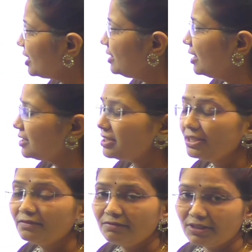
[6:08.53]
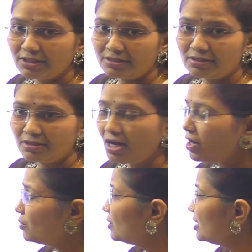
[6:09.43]
it works,
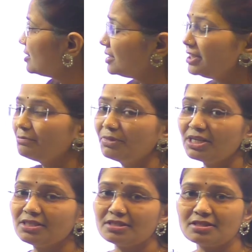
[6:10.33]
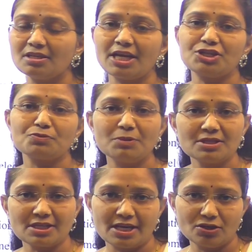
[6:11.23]
how does it measures the H
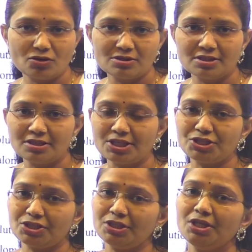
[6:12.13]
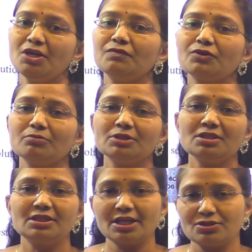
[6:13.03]
plus ion concentration from the
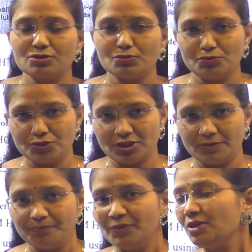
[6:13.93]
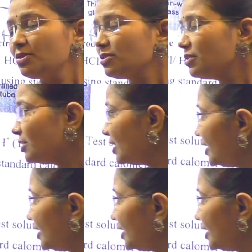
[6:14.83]
test solution. So